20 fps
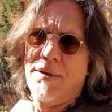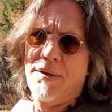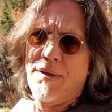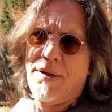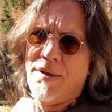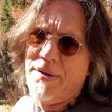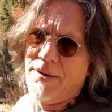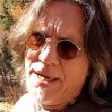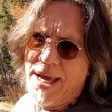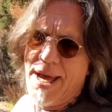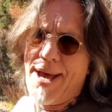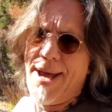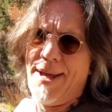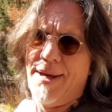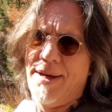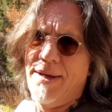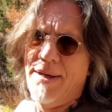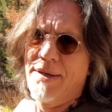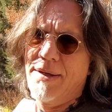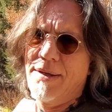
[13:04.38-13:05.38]

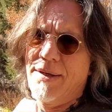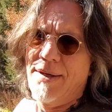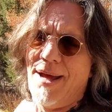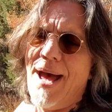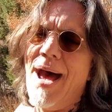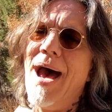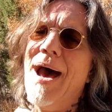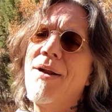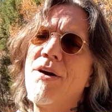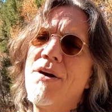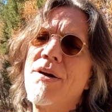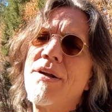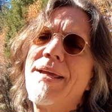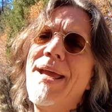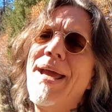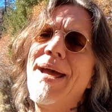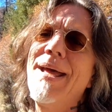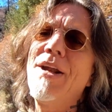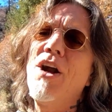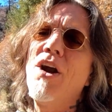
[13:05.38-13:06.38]
Okay, how to
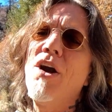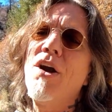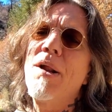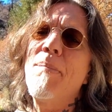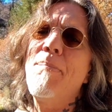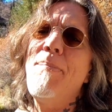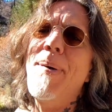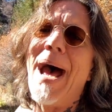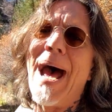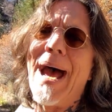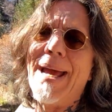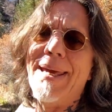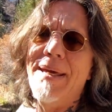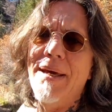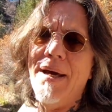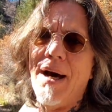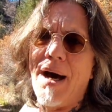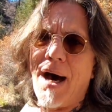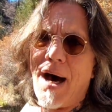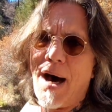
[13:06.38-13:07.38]
get her to back
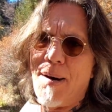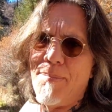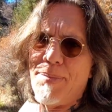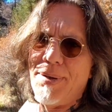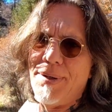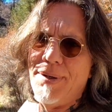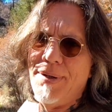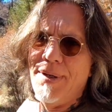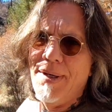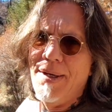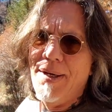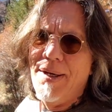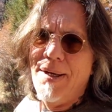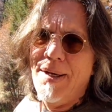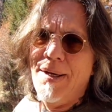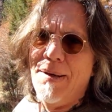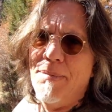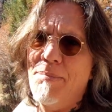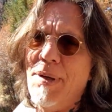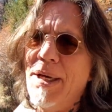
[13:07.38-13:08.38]
you up.
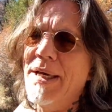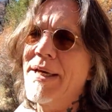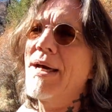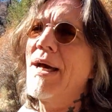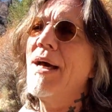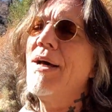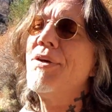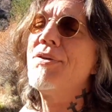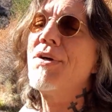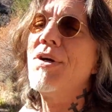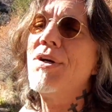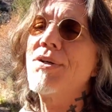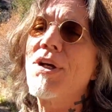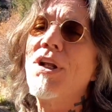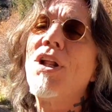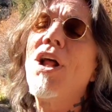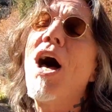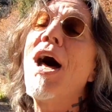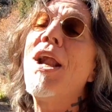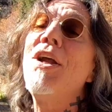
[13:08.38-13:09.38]
Yeah, because there's a
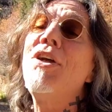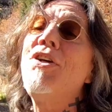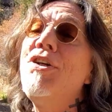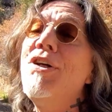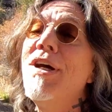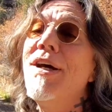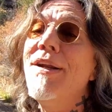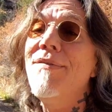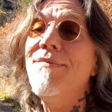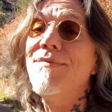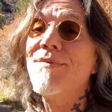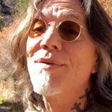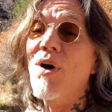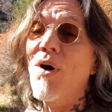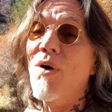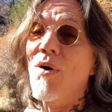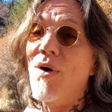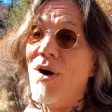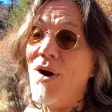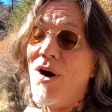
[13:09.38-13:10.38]
lot of shitting
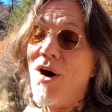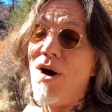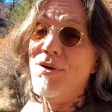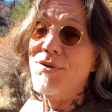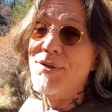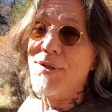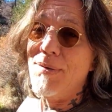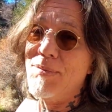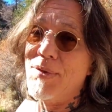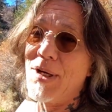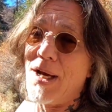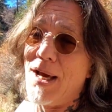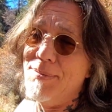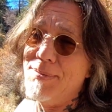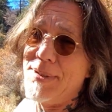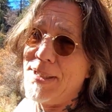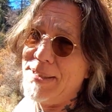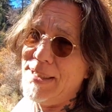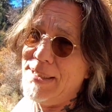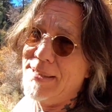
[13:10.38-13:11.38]
going on
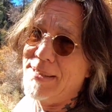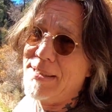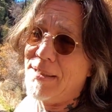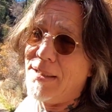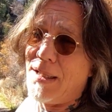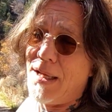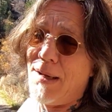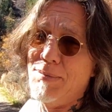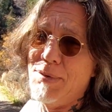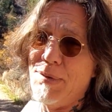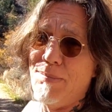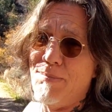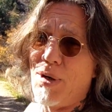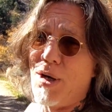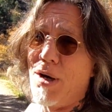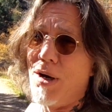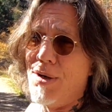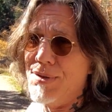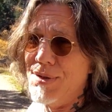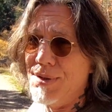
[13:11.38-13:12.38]
sometimes at these clubs and
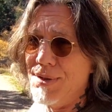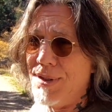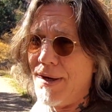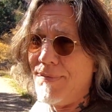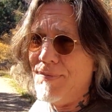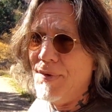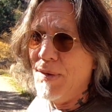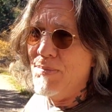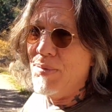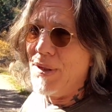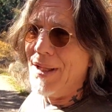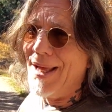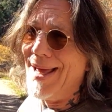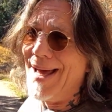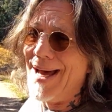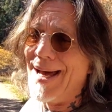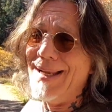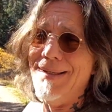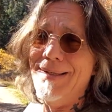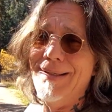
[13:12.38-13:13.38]
bars and stuff you play
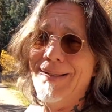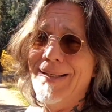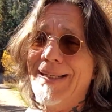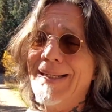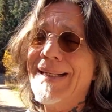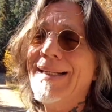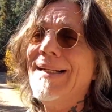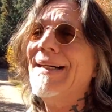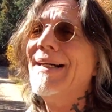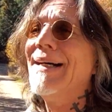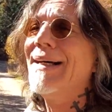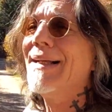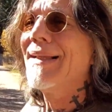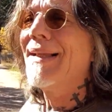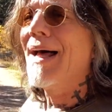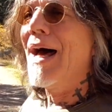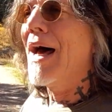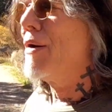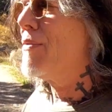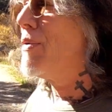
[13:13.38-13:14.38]
at, and a
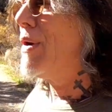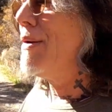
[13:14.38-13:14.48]
lot of